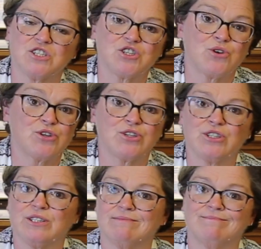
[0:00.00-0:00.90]

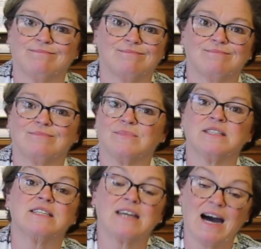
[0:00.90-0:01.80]
certain
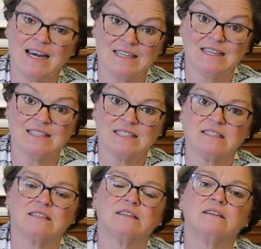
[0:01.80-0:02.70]
diet
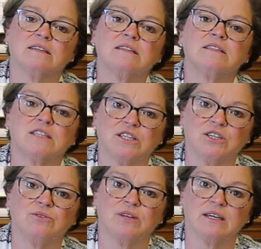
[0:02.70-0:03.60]
to
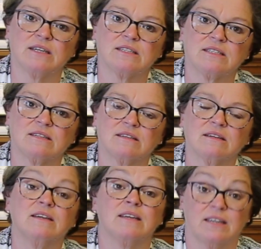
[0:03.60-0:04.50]
do this.
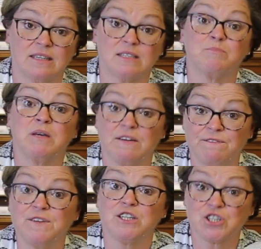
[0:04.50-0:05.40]
It is
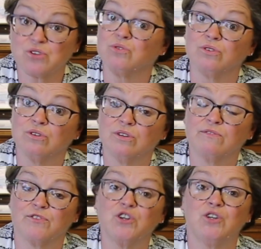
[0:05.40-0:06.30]
beneficial
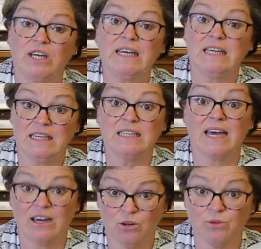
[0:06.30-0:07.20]
for you to eat
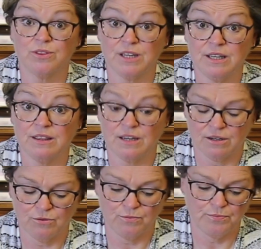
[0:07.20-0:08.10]
healthy
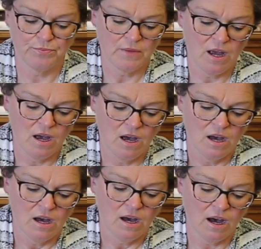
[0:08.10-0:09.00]
though.
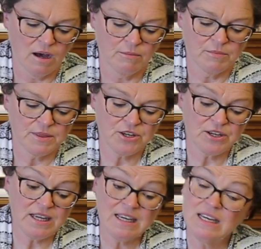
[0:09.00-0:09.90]
Um, there
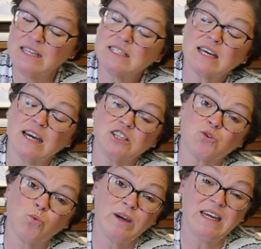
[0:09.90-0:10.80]
is a
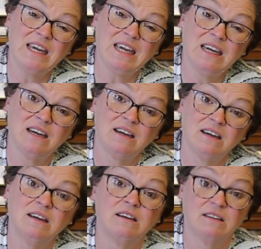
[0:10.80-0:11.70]

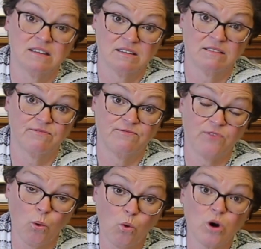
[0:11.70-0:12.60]

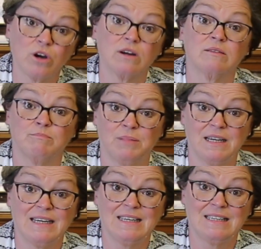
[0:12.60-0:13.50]
24
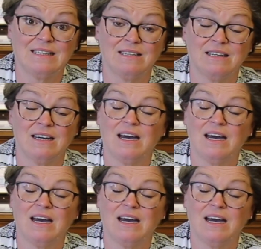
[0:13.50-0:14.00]
plan